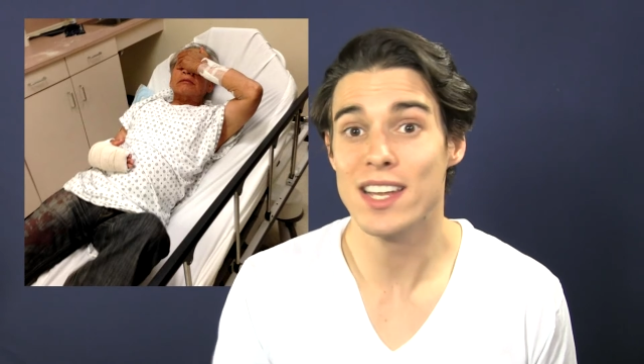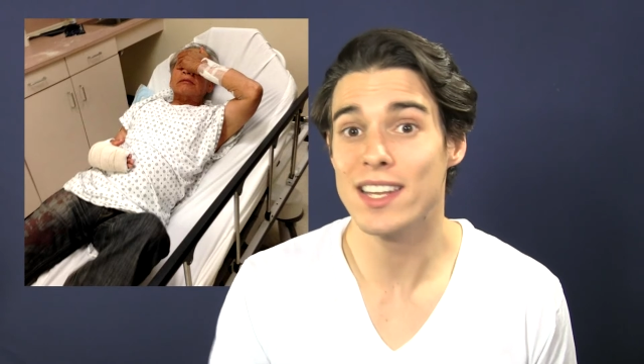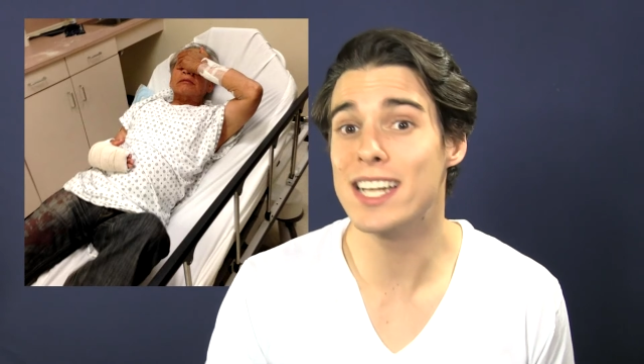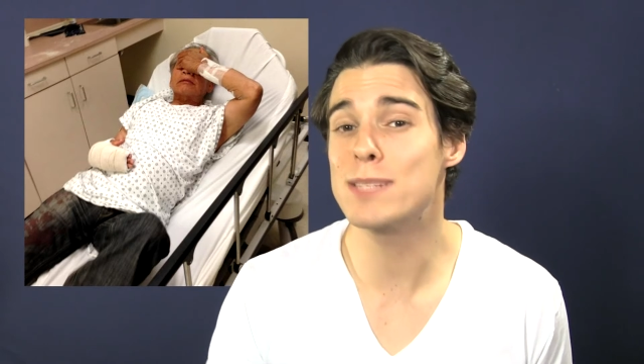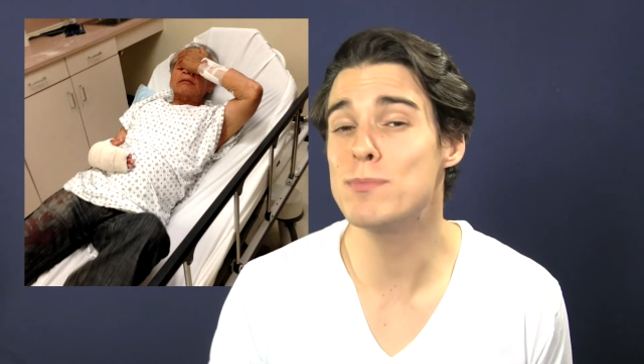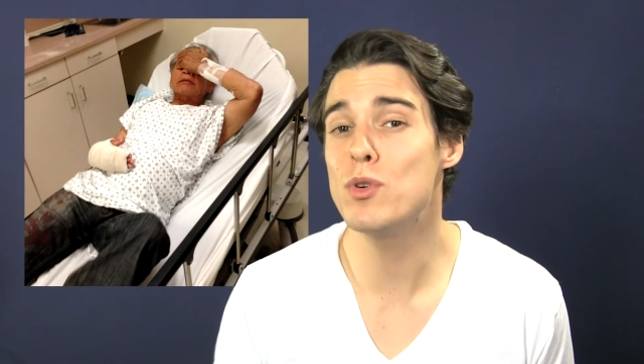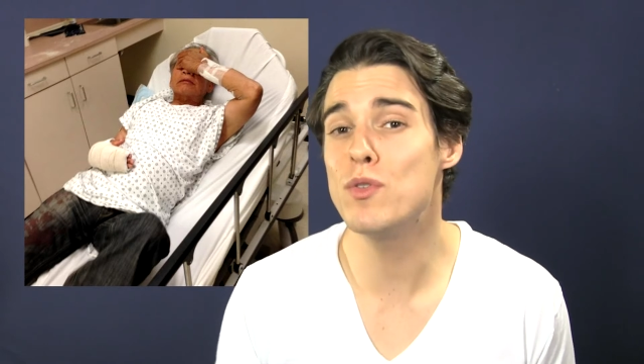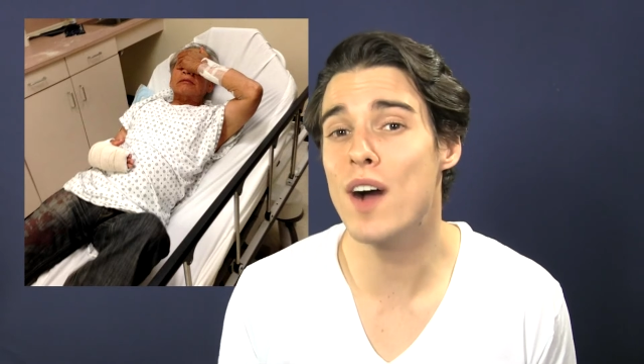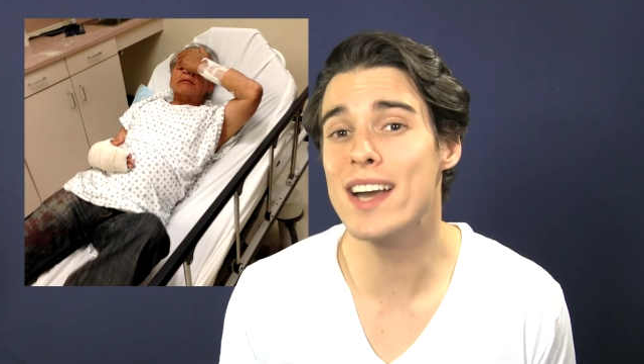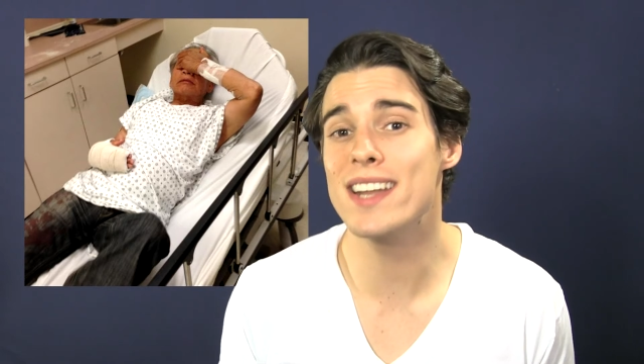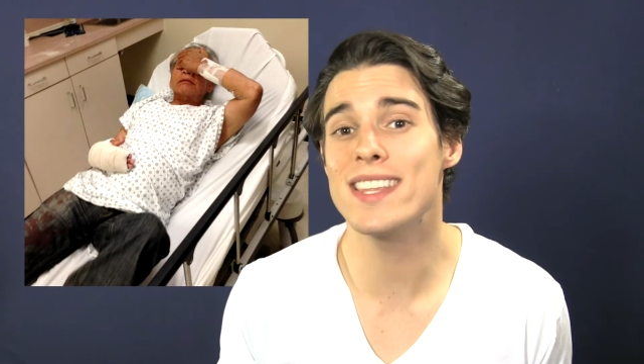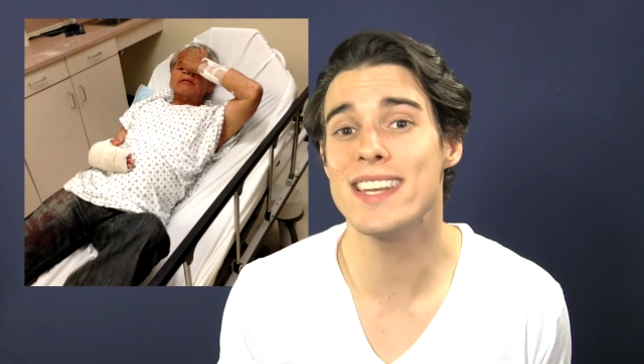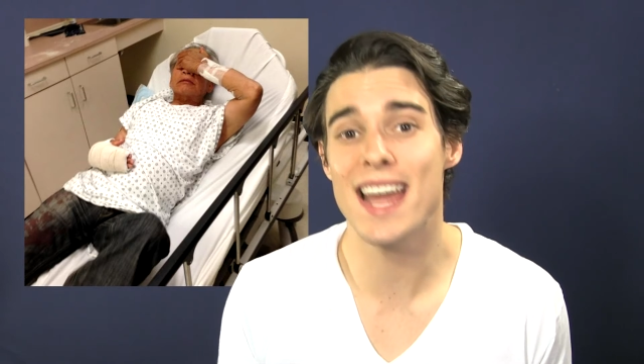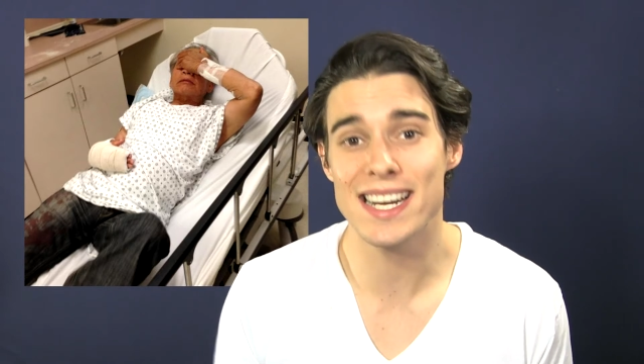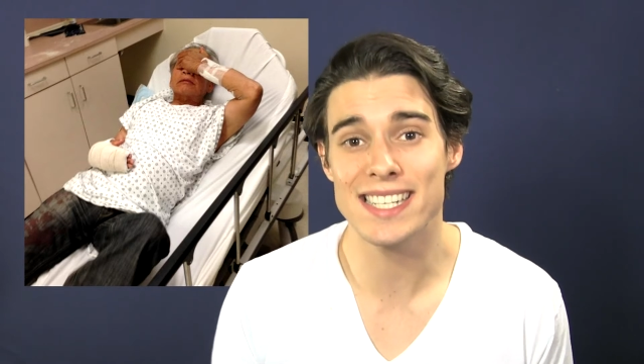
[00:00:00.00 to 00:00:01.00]
Let's move on to
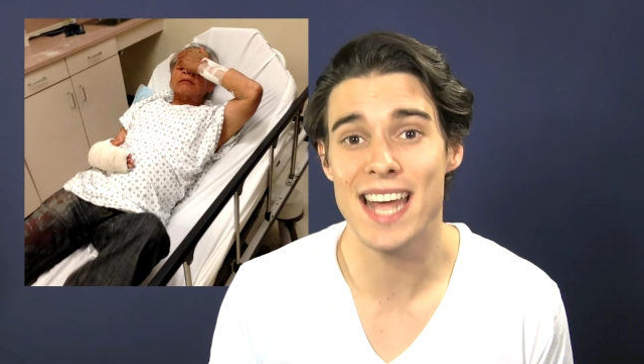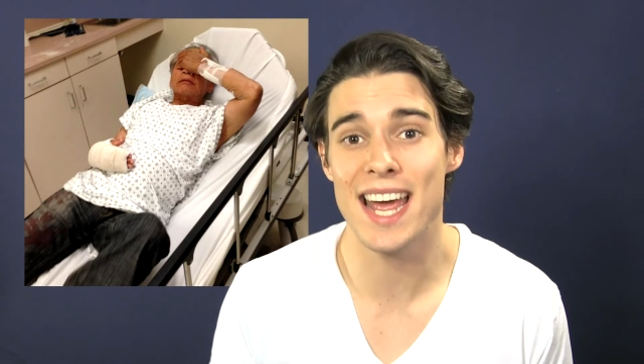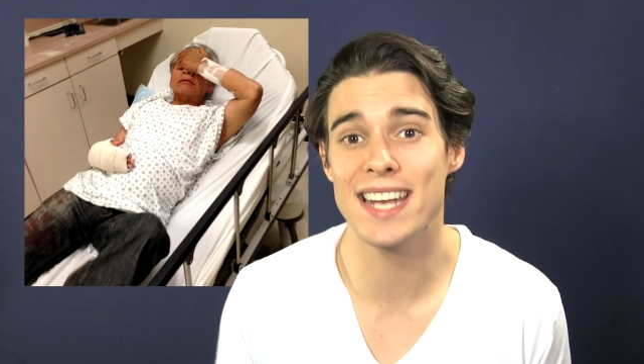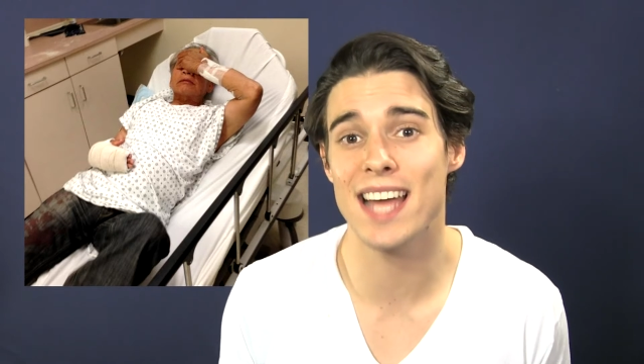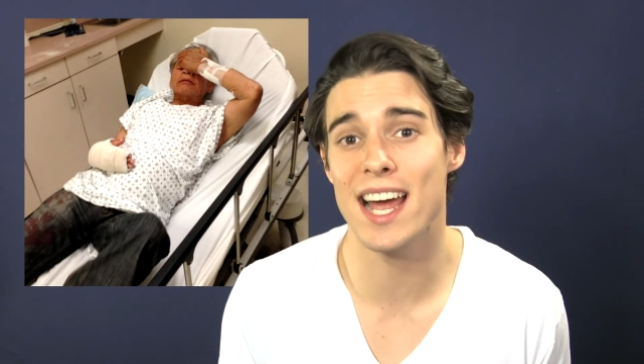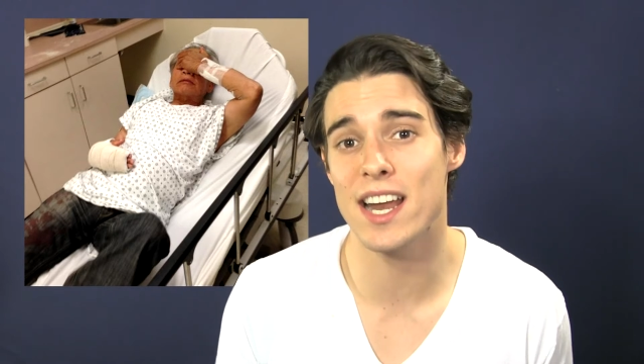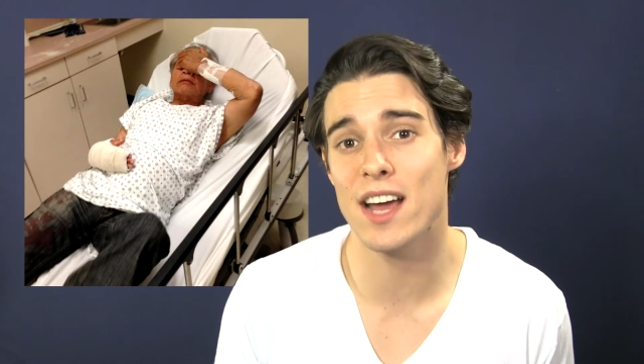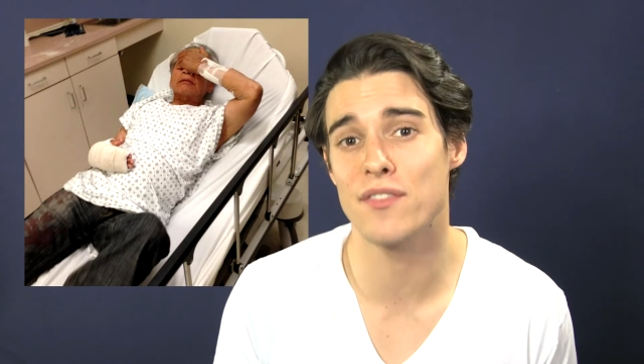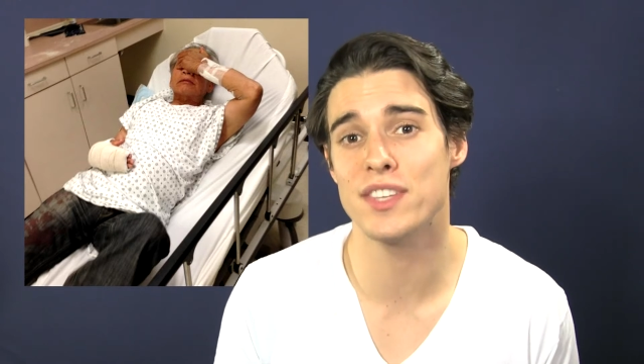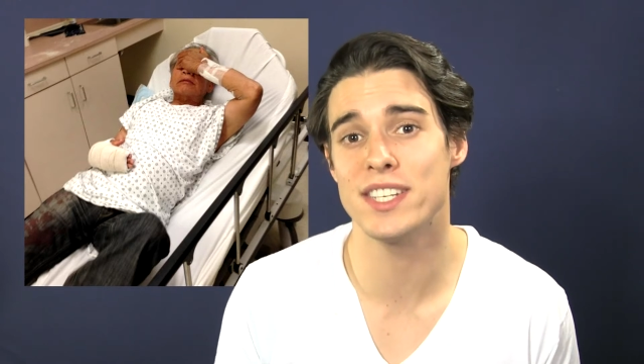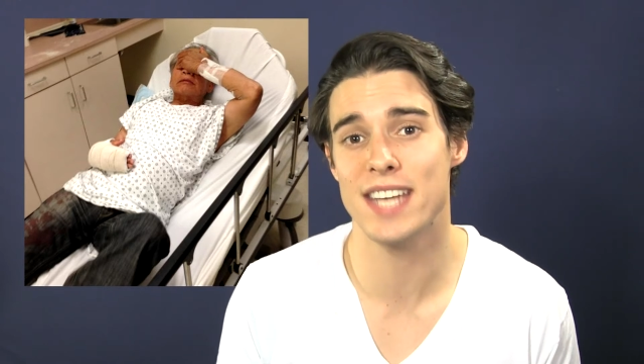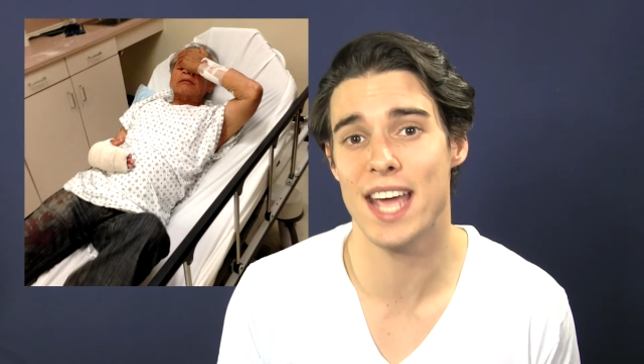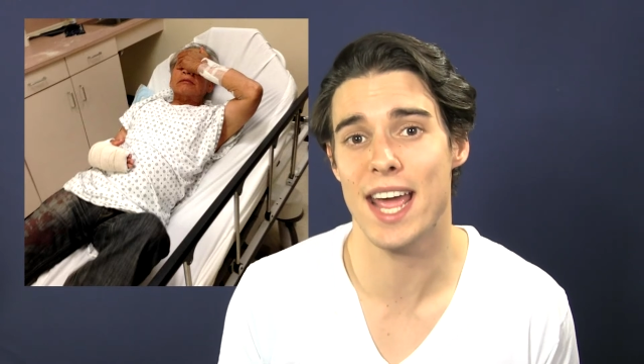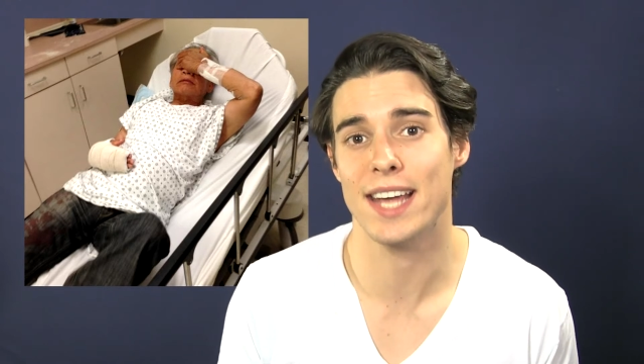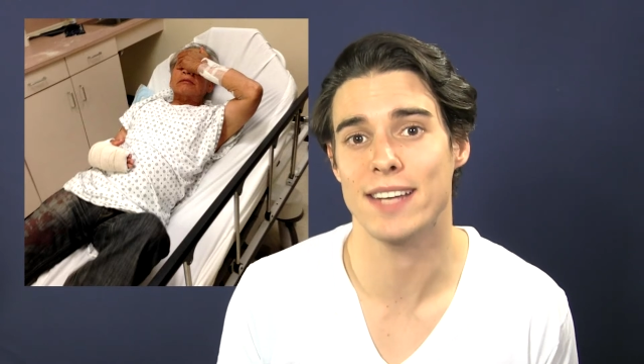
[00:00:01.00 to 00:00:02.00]
the next headline of the
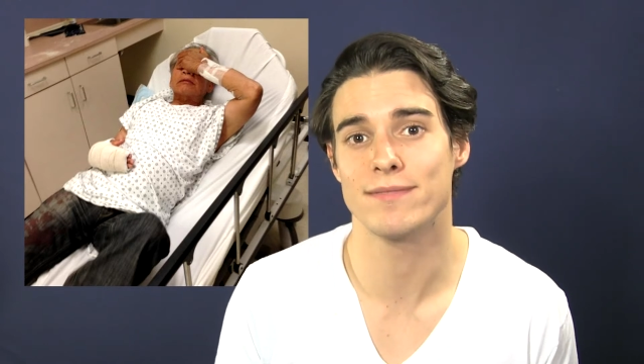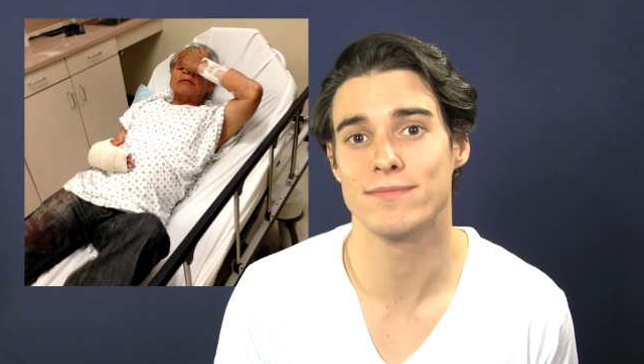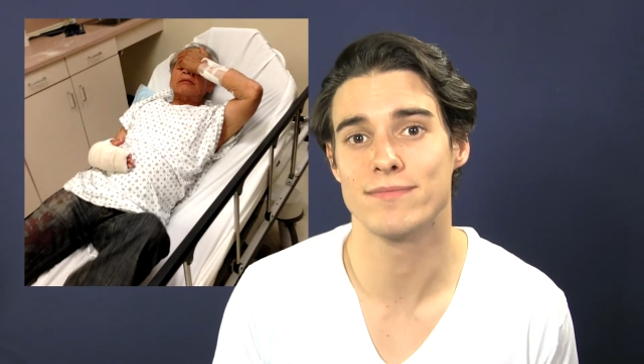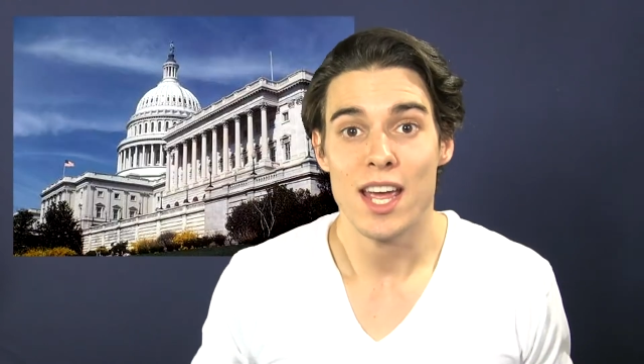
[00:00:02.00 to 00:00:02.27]
day.